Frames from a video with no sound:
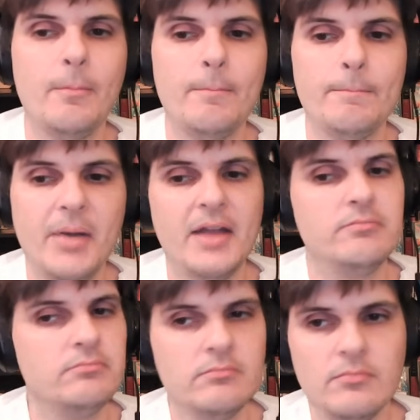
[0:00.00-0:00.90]

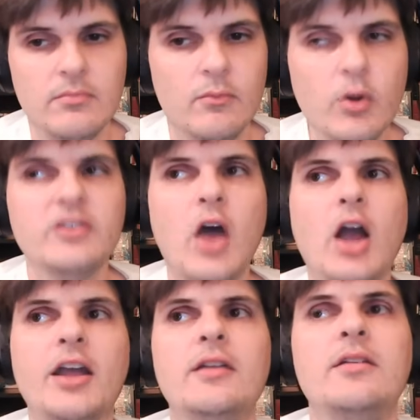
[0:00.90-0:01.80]
But we're
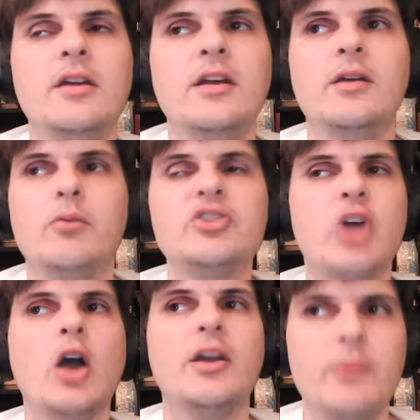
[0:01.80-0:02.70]
talking we're
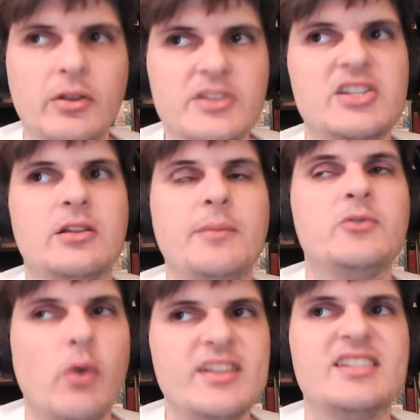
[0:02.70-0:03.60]
talking realistically
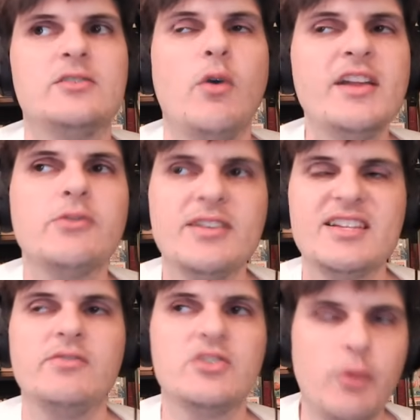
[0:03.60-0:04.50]
20,
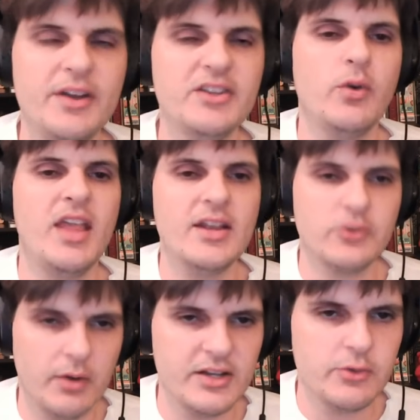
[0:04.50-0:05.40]
2027, 2028,
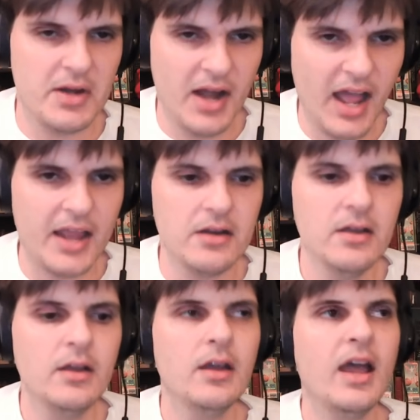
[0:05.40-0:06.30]
2029
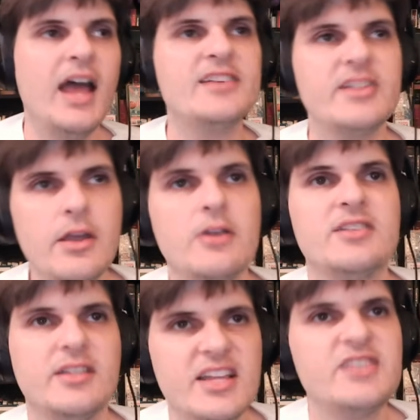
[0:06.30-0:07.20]
as the years
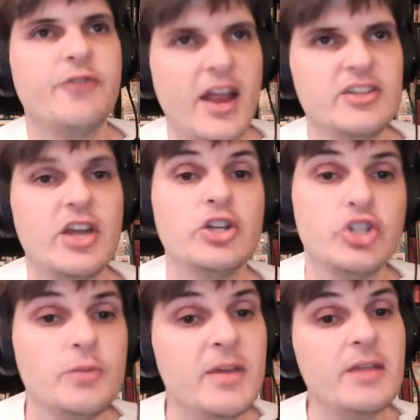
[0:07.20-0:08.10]
that this franchise
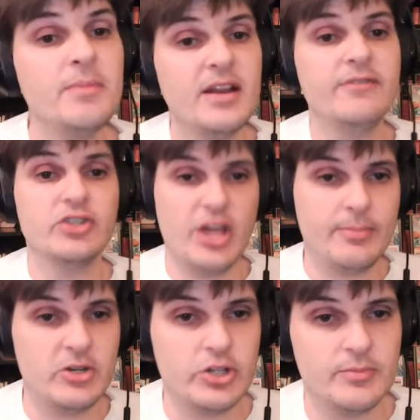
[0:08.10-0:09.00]
should be competing for
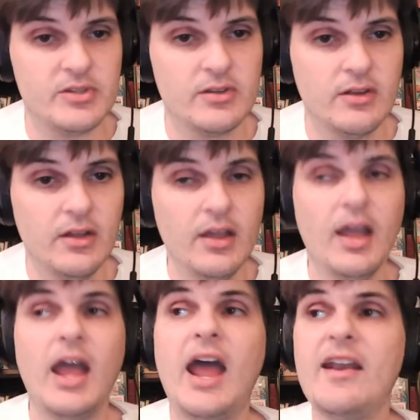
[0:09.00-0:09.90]
championships.
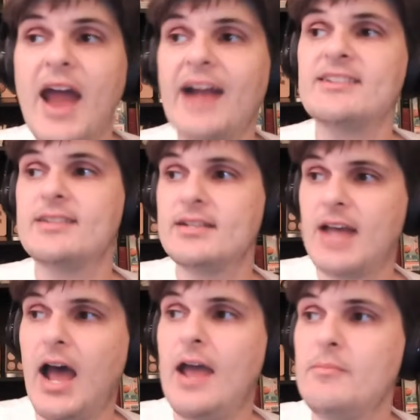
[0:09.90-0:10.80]
And that's the
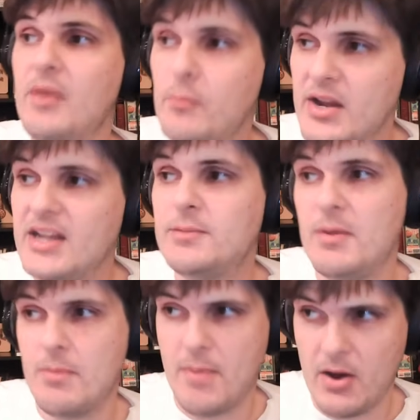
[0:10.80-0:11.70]
time that we need to
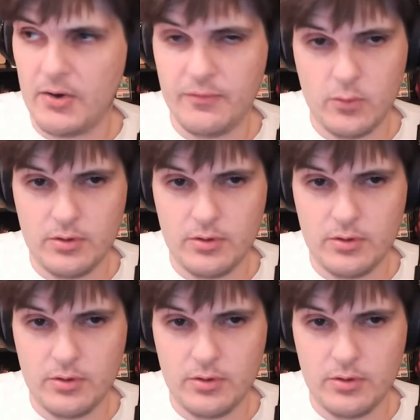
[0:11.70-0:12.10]
be preparing for.